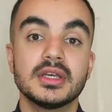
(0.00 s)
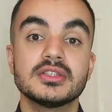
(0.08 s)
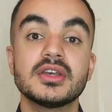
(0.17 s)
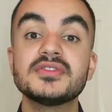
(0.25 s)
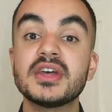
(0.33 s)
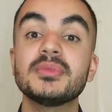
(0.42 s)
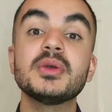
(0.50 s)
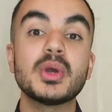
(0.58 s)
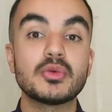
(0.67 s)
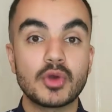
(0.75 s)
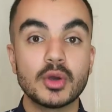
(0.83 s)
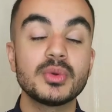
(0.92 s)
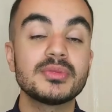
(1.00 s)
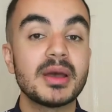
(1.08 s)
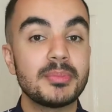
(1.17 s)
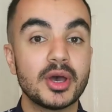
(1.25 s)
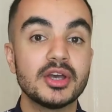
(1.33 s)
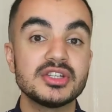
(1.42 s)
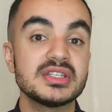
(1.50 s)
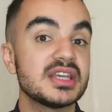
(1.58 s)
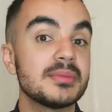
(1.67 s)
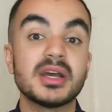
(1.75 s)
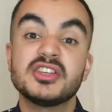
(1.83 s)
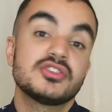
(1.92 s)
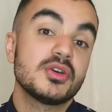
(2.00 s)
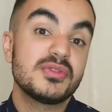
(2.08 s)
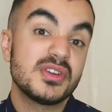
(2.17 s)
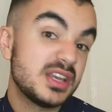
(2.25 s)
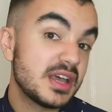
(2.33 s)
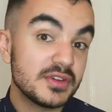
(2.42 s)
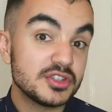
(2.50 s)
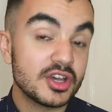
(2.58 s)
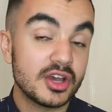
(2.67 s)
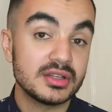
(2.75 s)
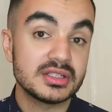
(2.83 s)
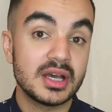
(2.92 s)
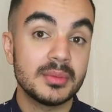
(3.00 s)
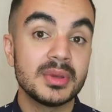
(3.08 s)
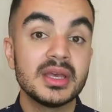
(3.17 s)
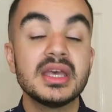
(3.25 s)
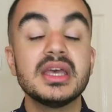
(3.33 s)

So if something went wrong with my purchase, say my sofa never turned up,